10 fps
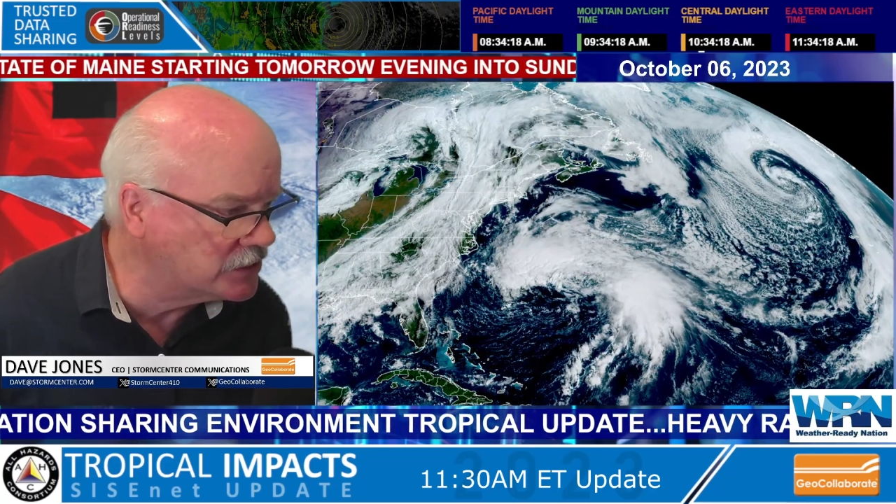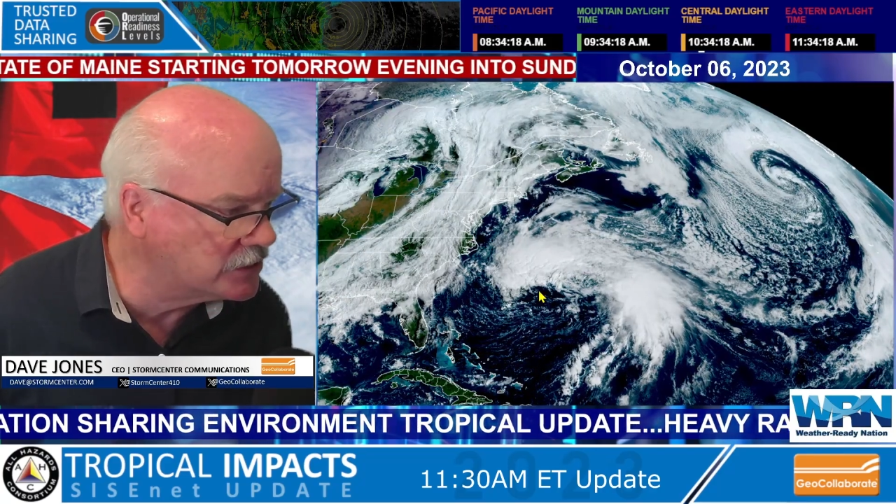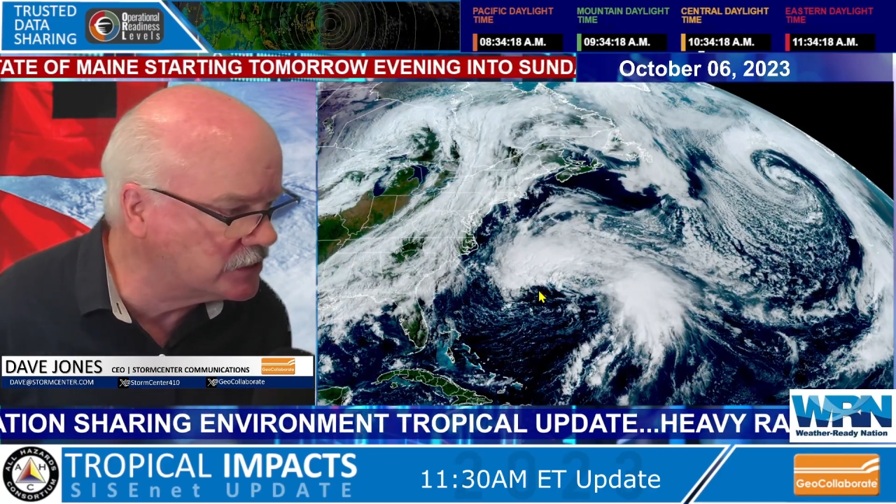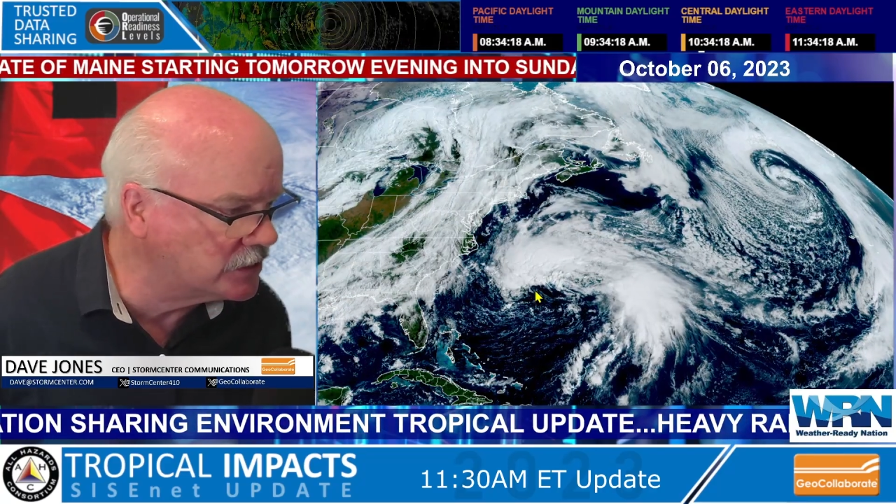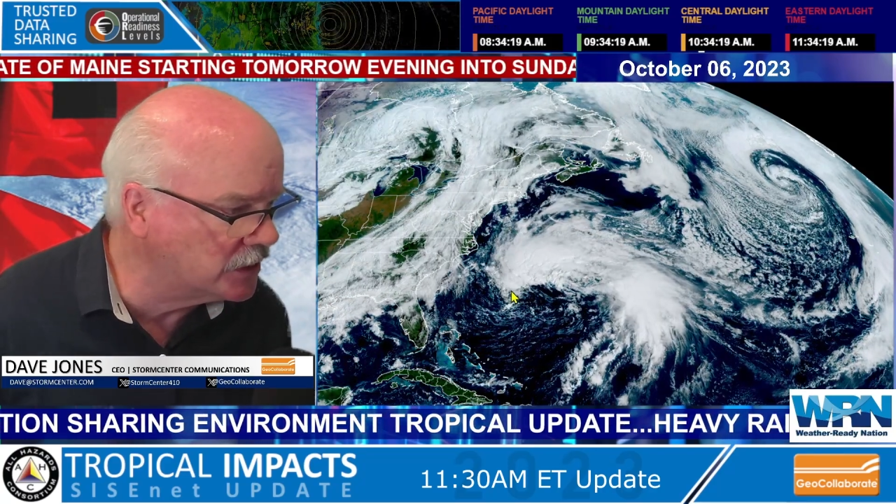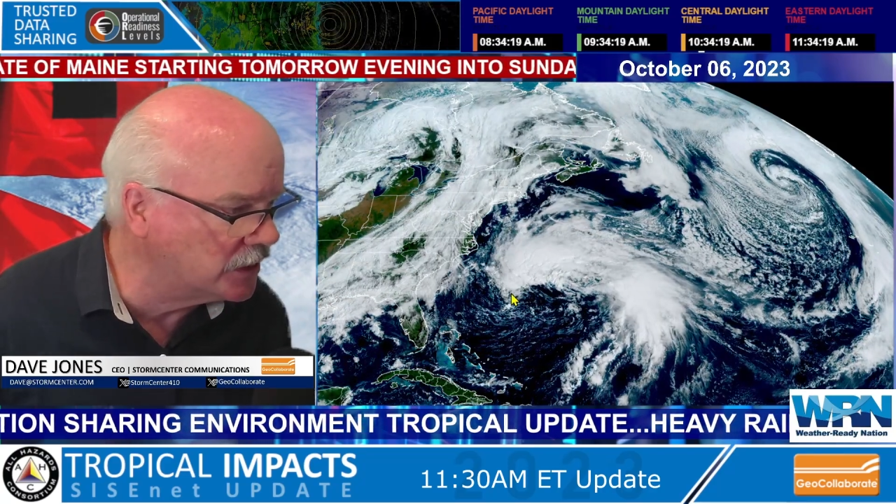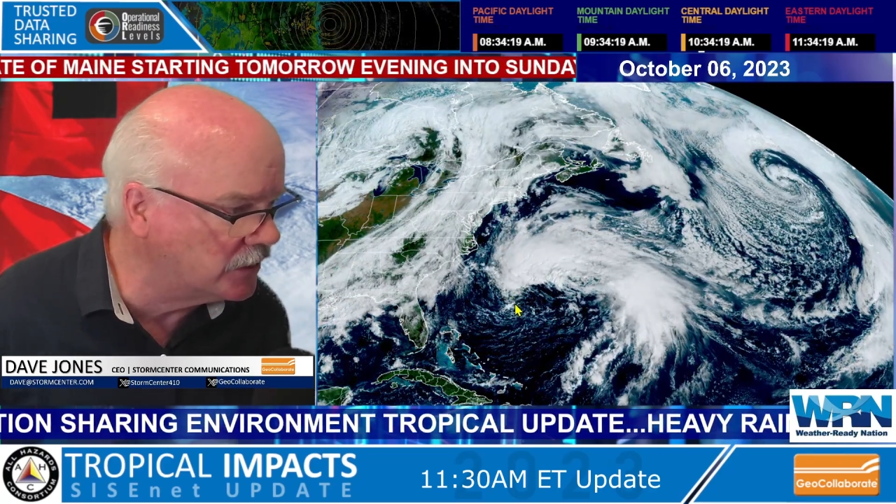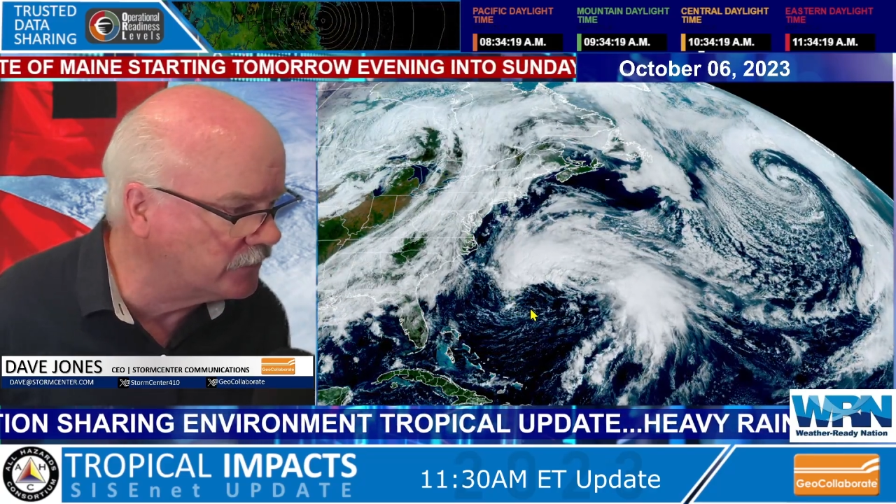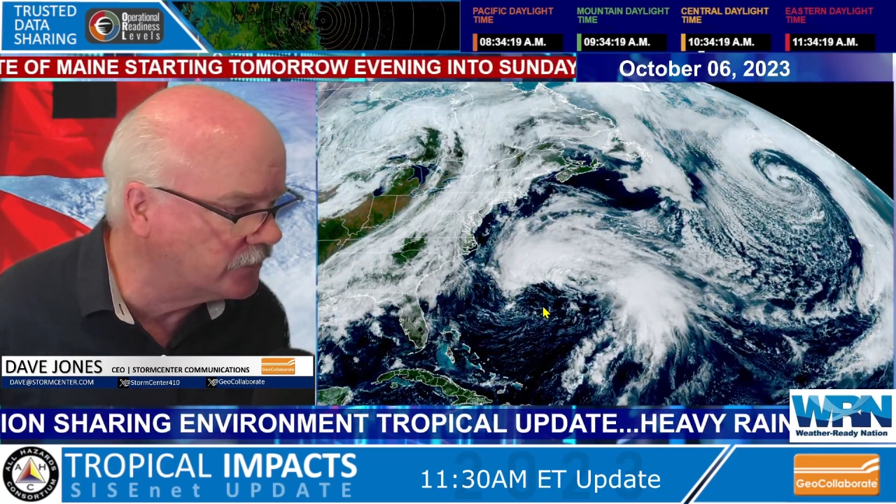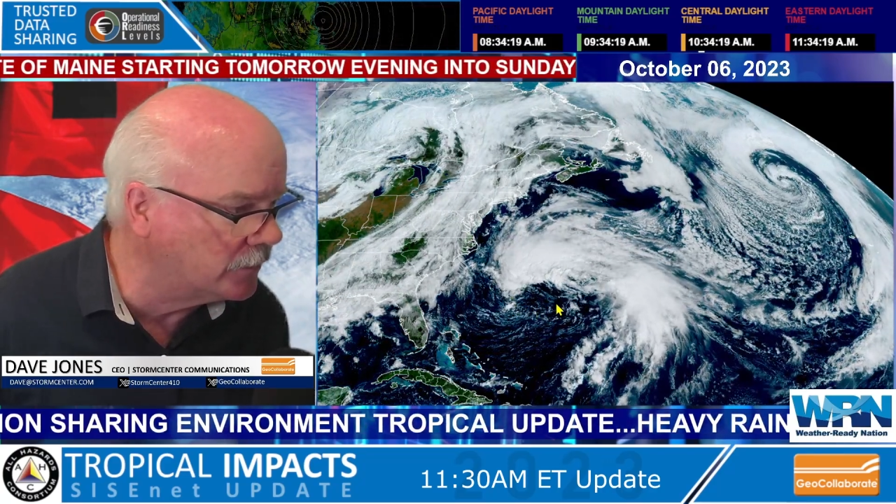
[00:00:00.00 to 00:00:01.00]
this
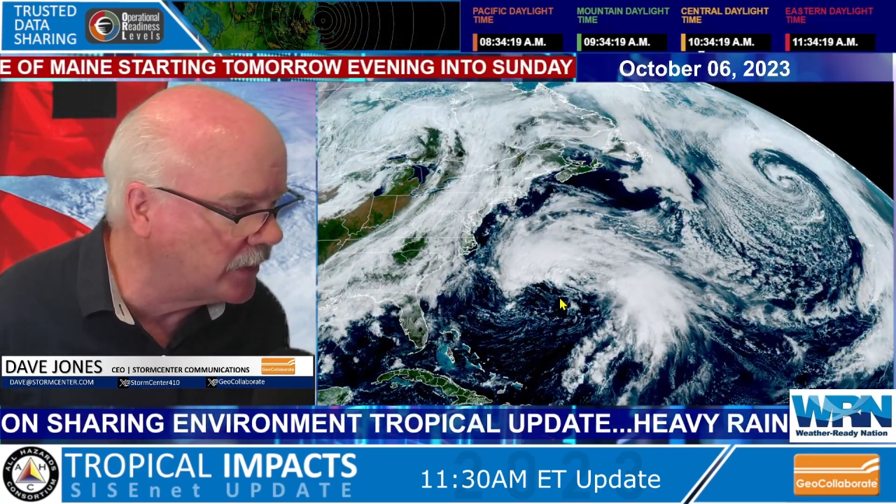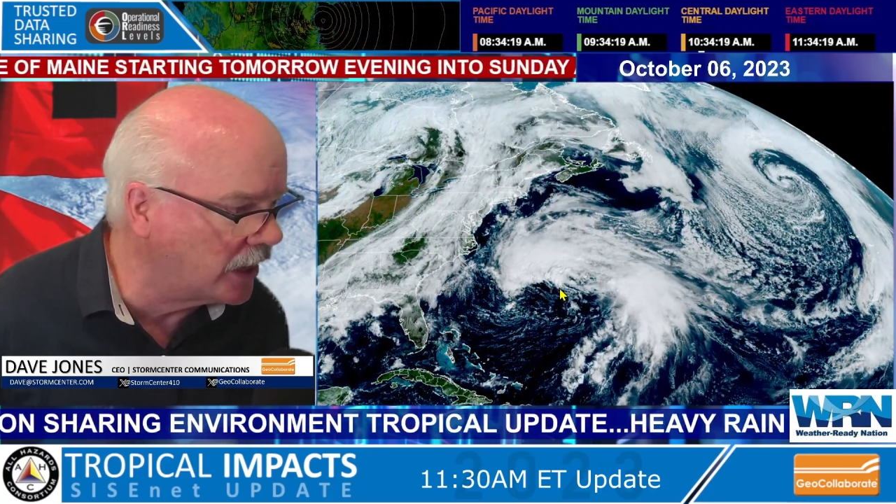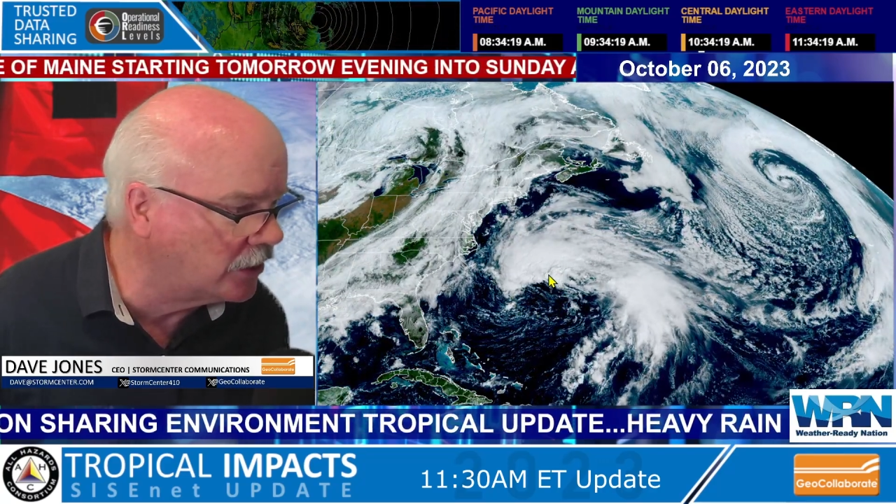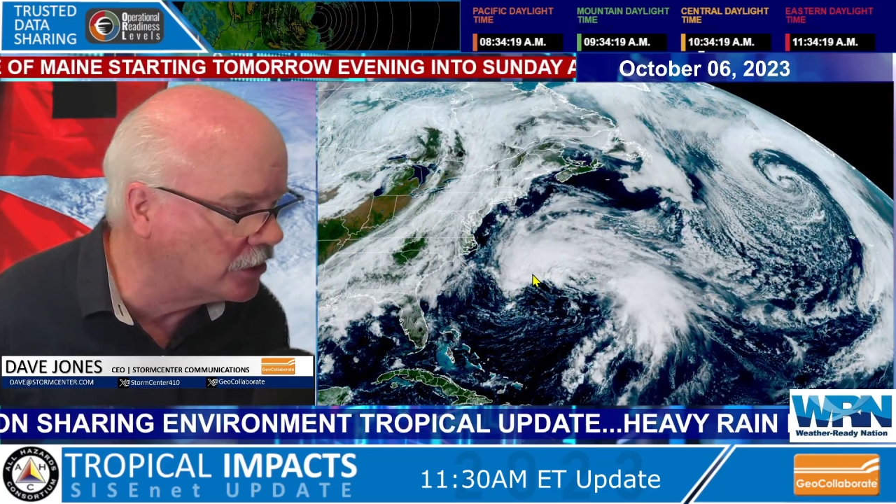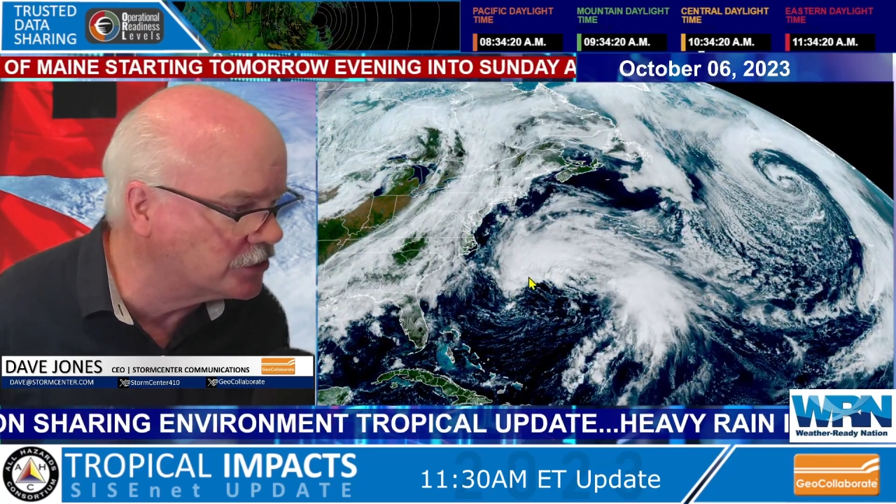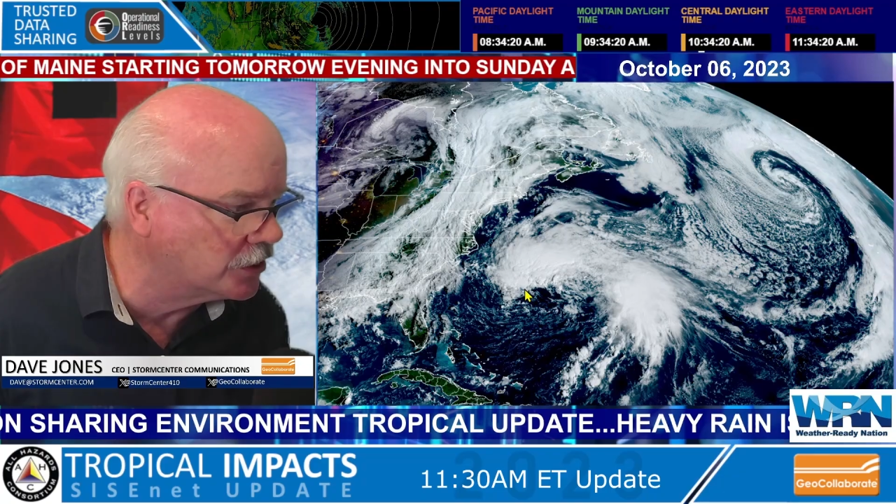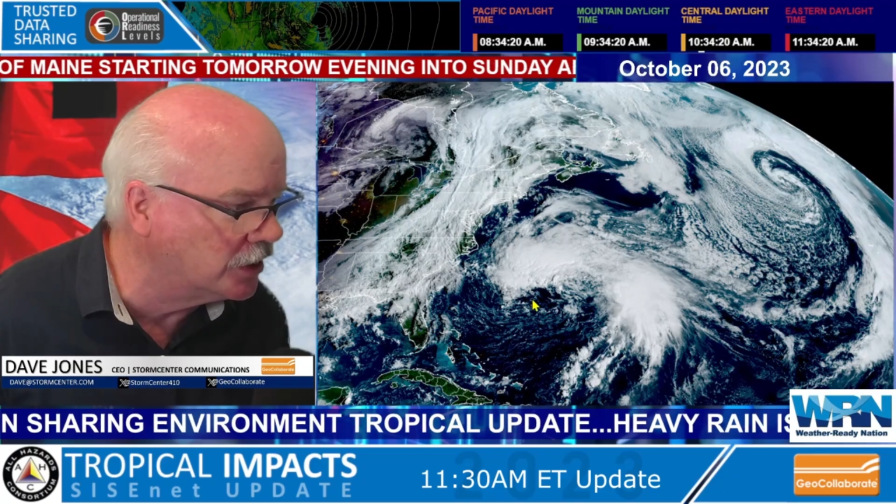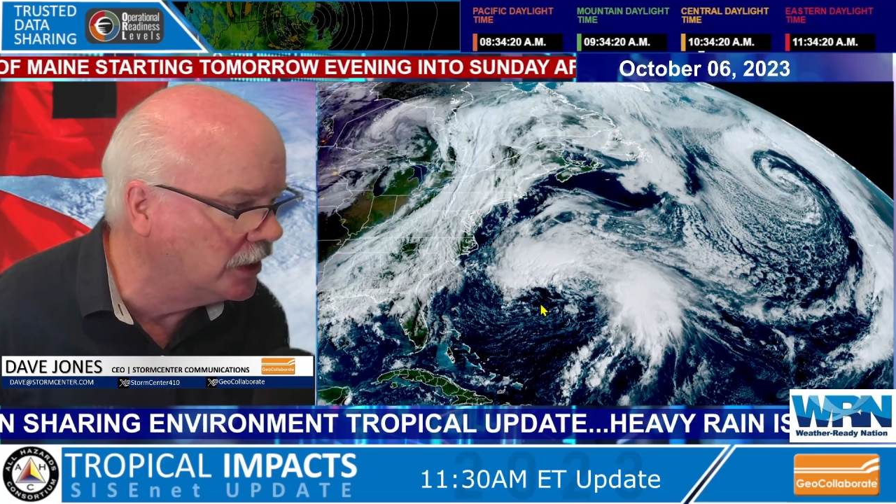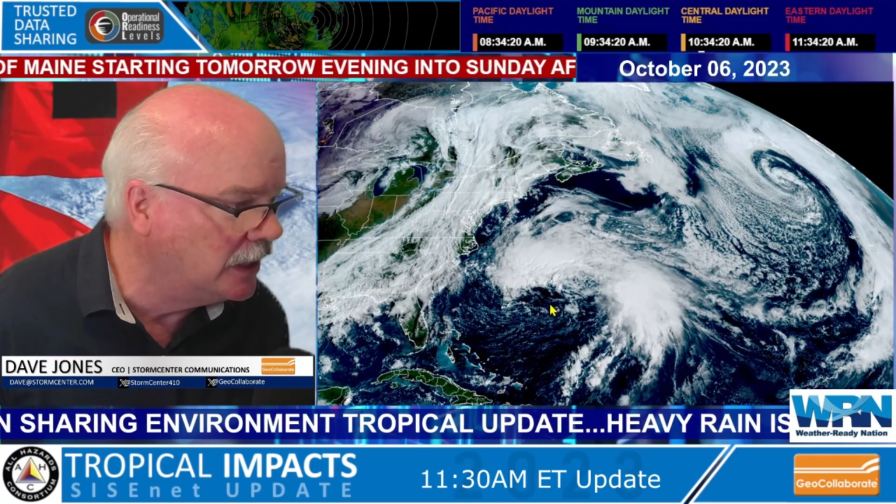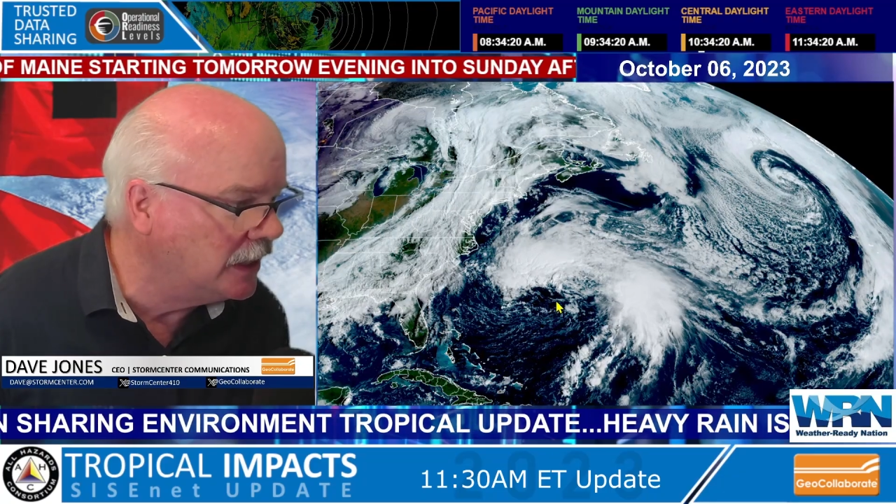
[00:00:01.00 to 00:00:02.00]
from my cursor